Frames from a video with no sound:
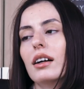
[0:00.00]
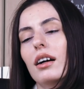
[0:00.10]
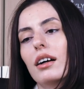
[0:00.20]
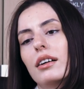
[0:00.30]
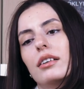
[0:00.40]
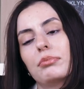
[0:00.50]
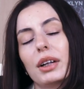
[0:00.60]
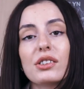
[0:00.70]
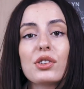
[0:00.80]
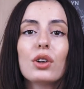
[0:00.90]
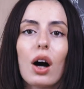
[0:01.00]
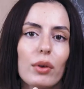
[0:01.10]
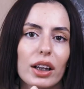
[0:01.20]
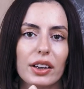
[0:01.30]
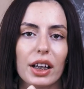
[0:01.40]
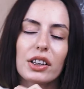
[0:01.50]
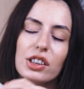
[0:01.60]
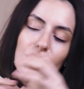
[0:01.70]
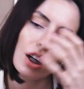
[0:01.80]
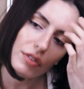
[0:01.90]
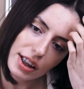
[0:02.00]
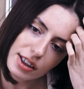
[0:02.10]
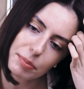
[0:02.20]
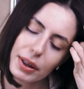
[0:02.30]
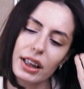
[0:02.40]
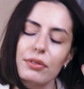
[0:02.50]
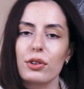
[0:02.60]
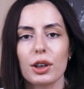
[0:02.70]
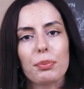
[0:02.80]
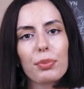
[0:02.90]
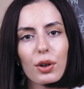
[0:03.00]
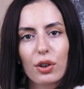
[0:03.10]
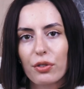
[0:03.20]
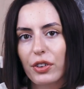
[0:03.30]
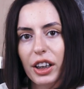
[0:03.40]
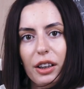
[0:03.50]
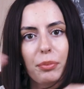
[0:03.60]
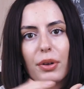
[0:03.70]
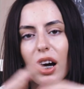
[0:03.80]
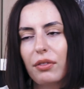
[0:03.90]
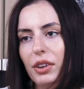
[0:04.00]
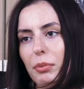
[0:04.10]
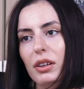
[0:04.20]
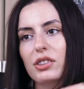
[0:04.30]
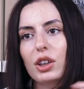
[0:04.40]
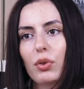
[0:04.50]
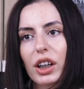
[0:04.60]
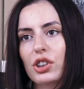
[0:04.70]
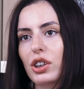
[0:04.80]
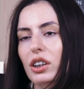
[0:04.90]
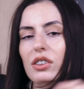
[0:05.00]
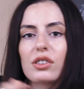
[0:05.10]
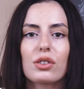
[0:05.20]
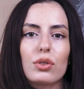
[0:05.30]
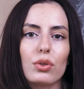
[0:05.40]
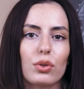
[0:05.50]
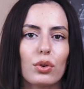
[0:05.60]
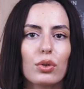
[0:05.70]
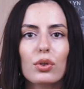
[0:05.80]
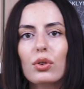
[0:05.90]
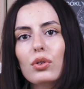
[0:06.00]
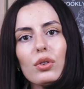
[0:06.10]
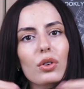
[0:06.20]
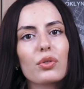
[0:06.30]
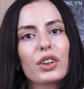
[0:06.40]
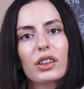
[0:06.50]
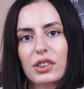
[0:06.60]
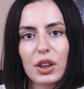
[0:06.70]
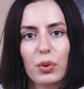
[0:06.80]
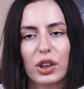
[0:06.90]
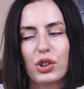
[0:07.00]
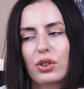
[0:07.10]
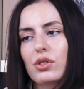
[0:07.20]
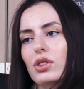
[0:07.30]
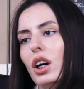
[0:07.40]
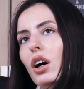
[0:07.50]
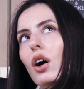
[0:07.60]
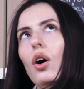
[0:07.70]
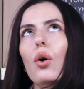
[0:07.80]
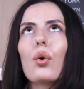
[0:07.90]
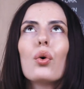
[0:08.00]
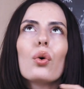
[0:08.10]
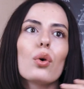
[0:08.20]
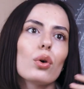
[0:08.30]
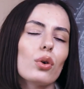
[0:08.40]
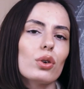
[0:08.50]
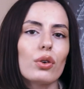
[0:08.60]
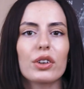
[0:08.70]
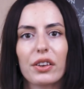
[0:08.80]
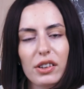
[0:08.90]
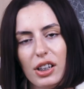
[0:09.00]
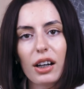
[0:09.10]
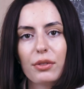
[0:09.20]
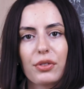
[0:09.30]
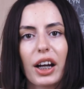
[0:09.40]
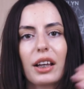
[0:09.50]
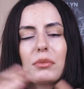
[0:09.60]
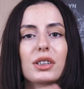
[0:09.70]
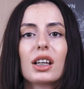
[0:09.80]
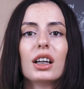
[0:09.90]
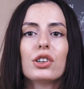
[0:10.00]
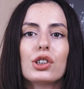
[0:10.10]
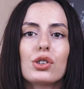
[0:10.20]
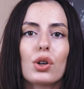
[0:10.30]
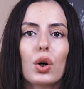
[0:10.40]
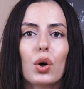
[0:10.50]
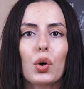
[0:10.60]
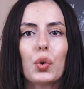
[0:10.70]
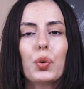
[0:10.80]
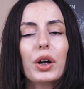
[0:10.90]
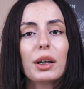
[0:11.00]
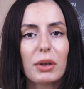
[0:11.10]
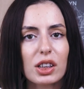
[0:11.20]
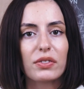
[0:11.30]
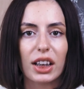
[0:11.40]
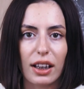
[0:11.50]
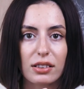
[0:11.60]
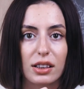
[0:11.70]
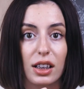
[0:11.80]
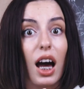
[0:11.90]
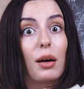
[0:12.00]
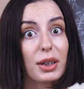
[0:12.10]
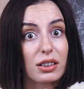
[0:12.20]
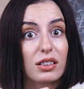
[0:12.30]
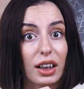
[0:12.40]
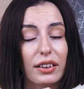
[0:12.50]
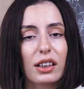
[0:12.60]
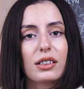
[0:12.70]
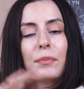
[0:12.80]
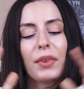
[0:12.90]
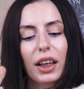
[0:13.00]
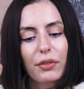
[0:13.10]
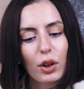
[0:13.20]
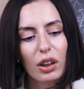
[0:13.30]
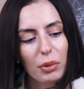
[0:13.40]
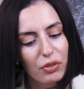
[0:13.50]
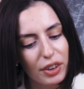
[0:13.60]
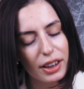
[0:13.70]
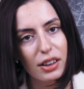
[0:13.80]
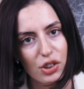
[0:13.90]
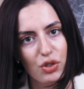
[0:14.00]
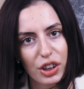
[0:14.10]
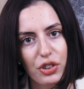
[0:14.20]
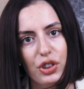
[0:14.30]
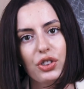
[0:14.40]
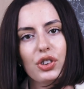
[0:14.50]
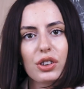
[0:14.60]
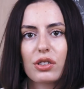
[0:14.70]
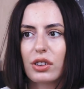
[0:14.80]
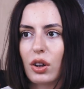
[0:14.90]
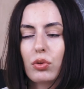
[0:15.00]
As you know it, there is no recipe for the perfect profitable situations, all over the situations, all over the time frames. So in most of the cases, I must say this, if you're going to read this strategy just